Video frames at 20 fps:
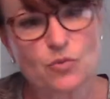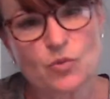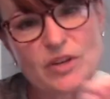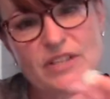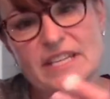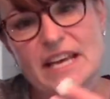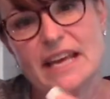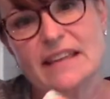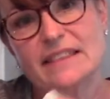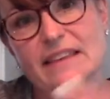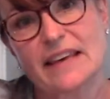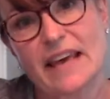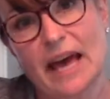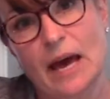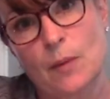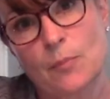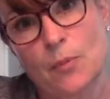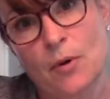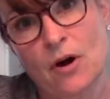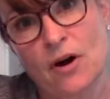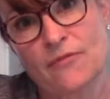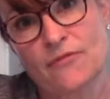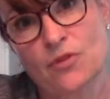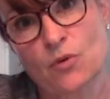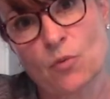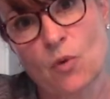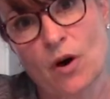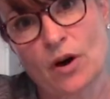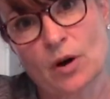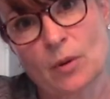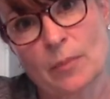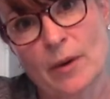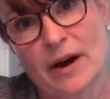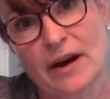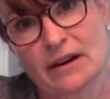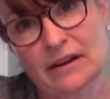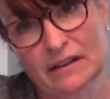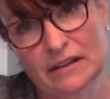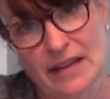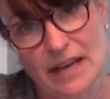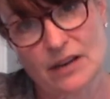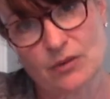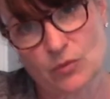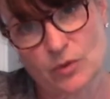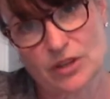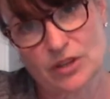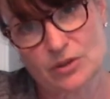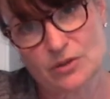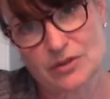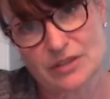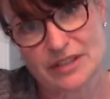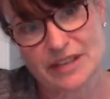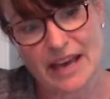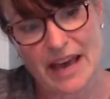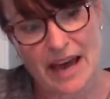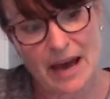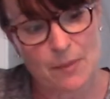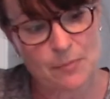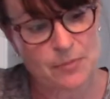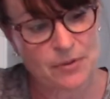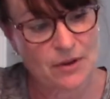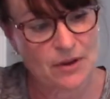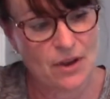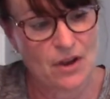we take the cap off the water bottle and we use the cap.